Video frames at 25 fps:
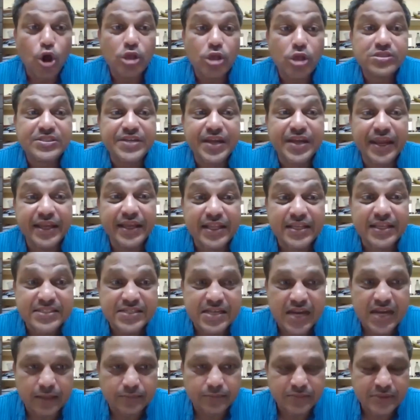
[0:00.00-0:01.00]
who are staying in the
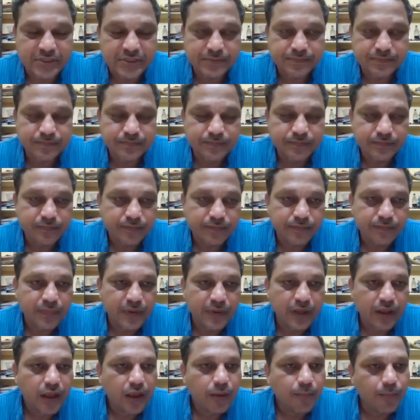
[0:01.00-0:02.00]
slums,
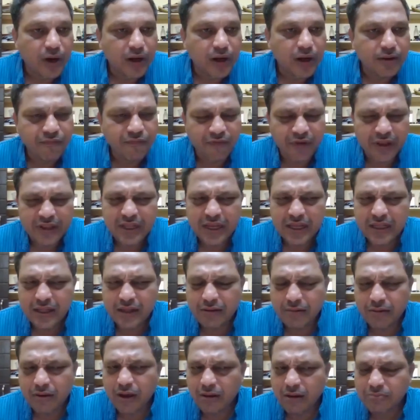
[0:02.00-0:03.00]
but
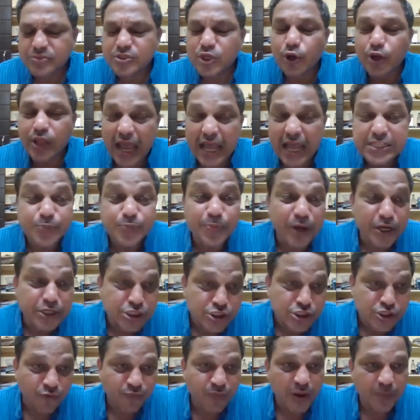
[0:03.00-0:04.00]

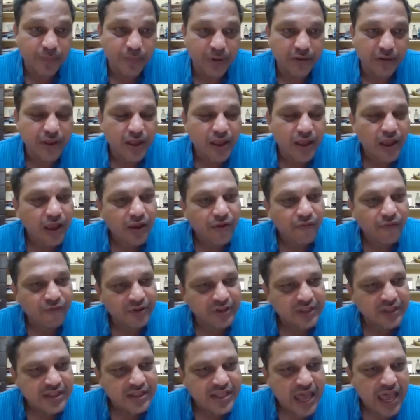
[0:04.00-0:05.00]
aspirations of people,
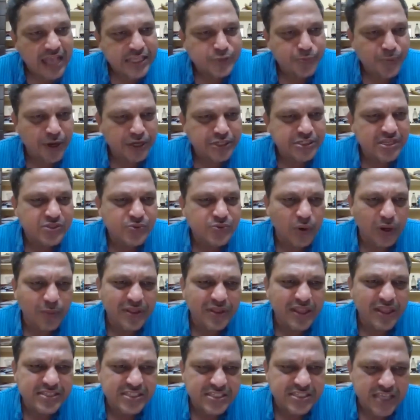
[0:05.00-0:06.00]
whether the aspirations will
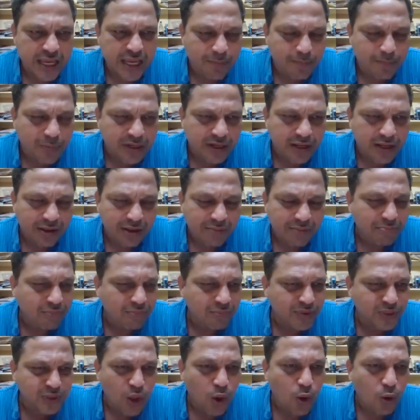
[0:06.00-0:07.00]
be the same, beta?
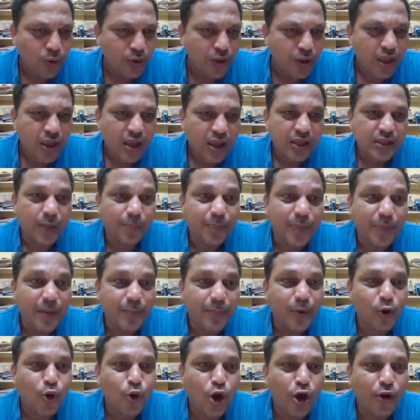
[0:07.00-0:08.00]
No. The
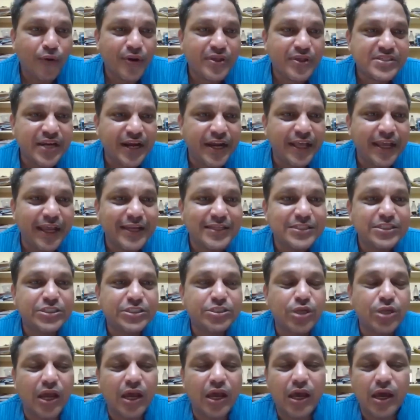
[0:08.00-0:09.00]
people who are residing in
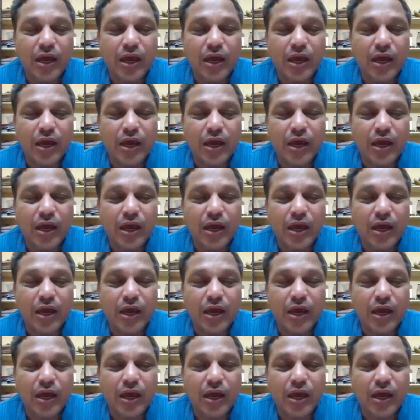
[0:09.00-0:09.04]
